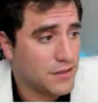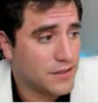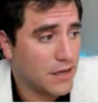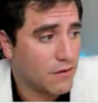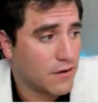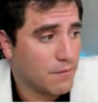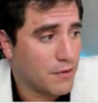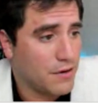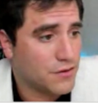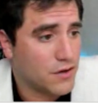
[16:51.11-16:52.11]
to tell a
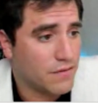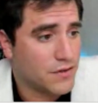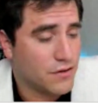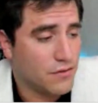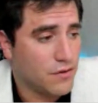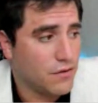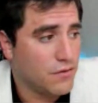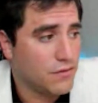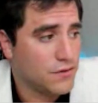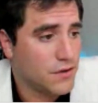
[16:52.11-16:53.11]
company or service you
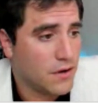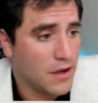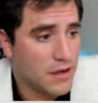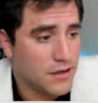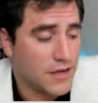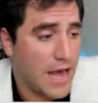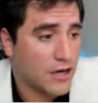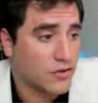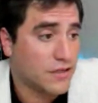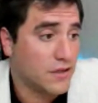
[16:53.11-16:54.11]
use to
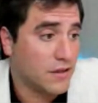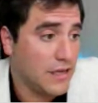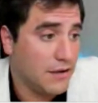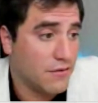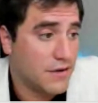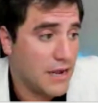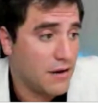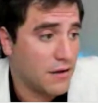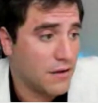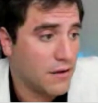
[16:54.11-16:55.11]
actually delete your
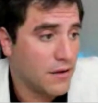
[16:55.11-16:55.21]
data.